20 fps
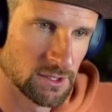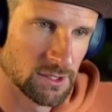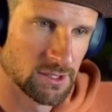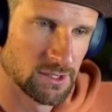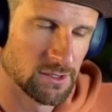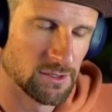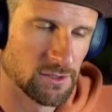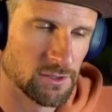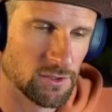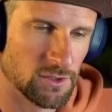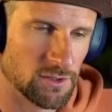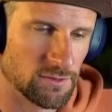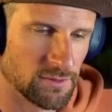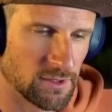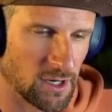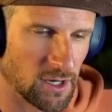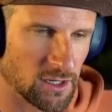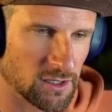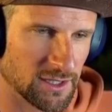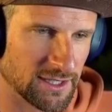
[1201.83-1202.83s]
Oh,
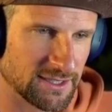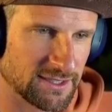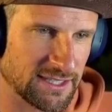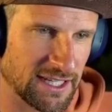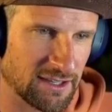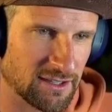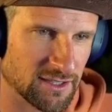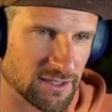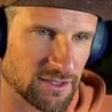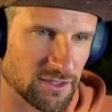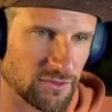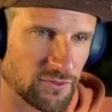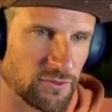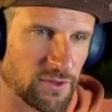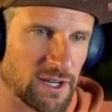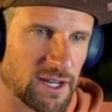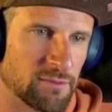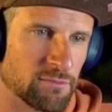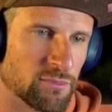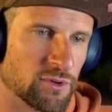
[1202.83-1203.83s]
early Sarahs are
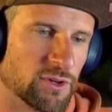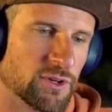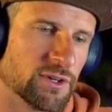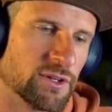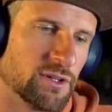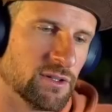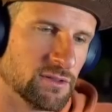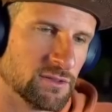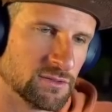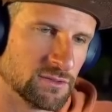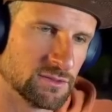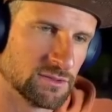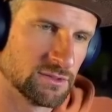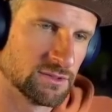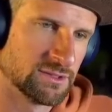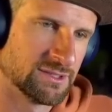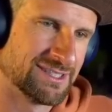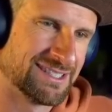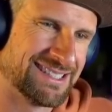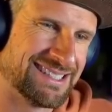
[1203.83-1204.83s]
freaking brutal.
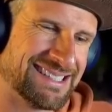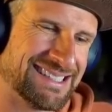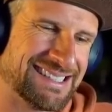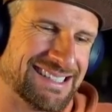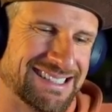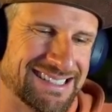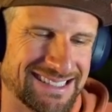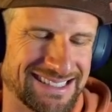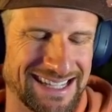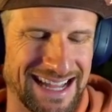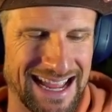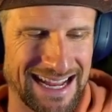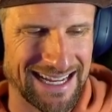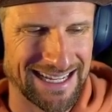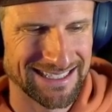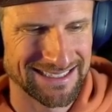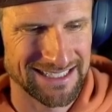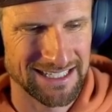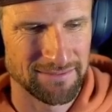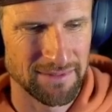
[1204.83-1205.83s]
Dang it,
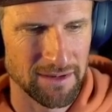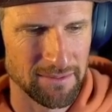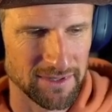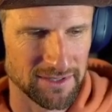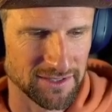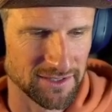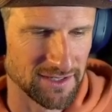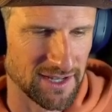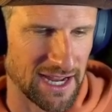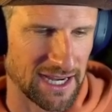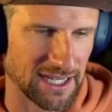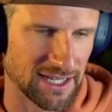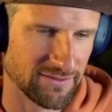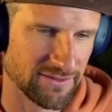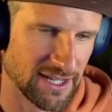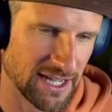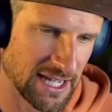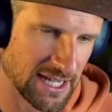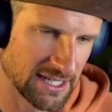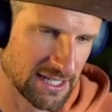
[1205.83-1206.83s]
it's going to be a Mr. Negative
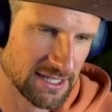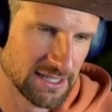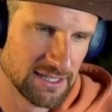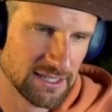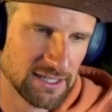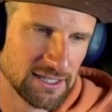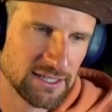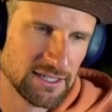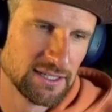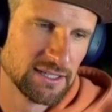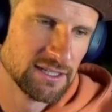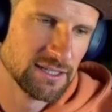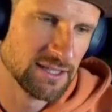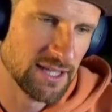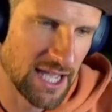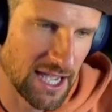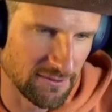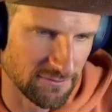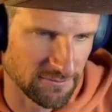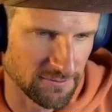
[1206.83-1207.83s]
deck.
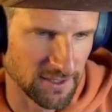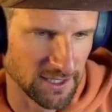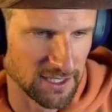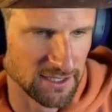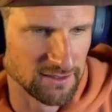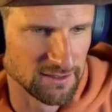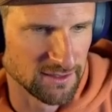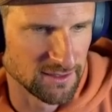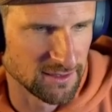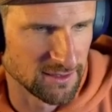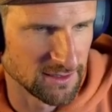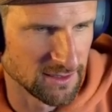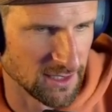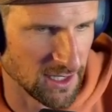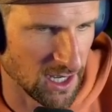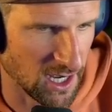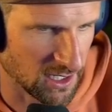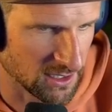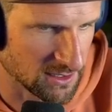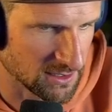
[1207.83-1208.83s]
That freaking
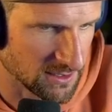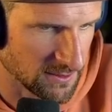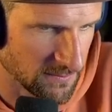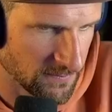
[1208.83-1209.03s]
sucks.